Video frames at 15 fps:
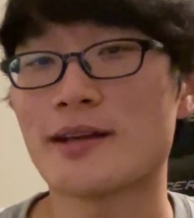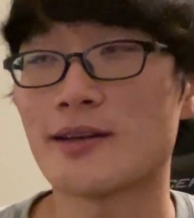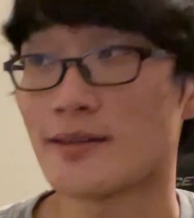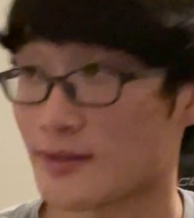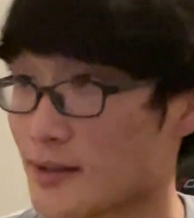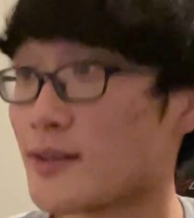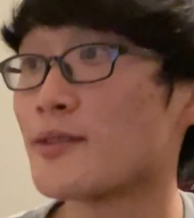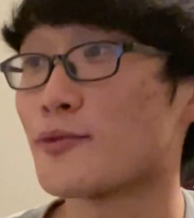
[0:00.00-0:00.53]

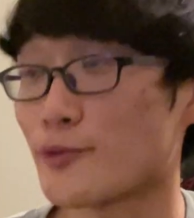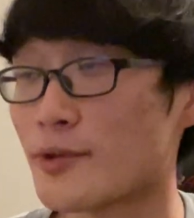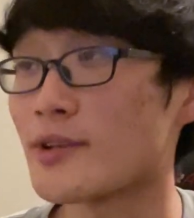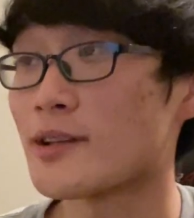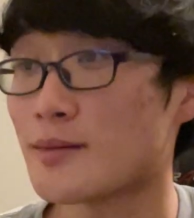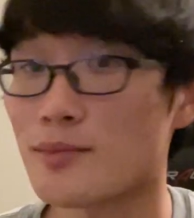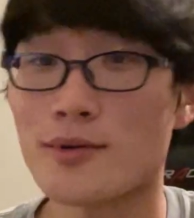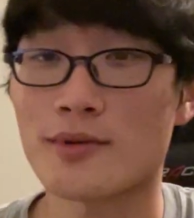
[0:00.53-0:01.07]
is
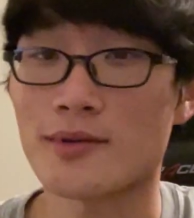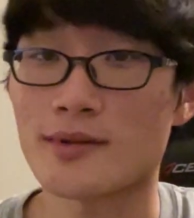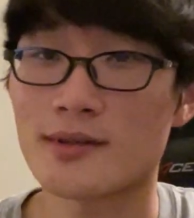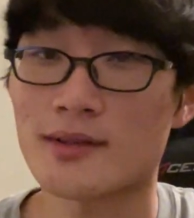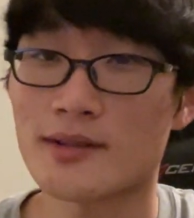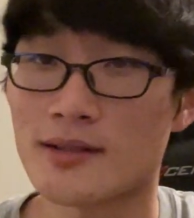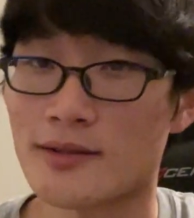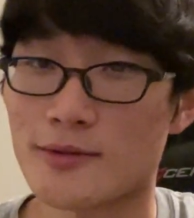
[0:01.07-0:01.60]
really
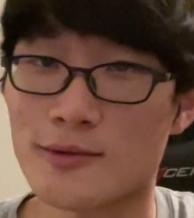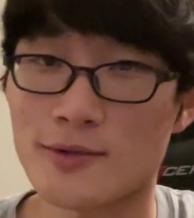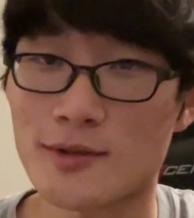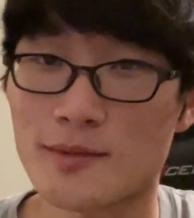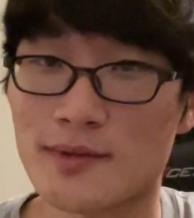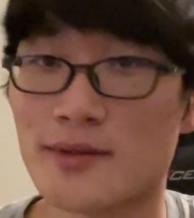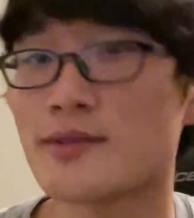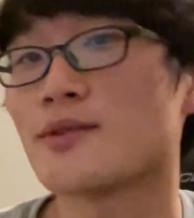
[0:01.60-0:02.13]
important in
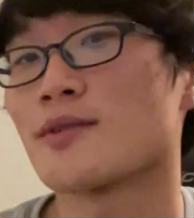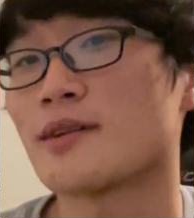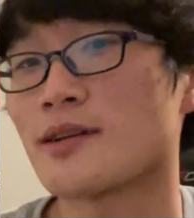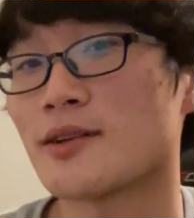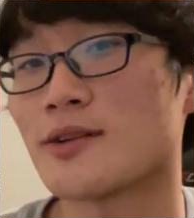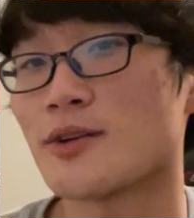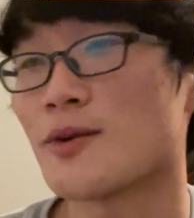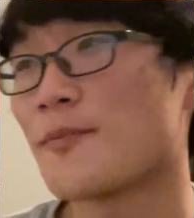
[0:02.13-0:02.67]
tournaments. So like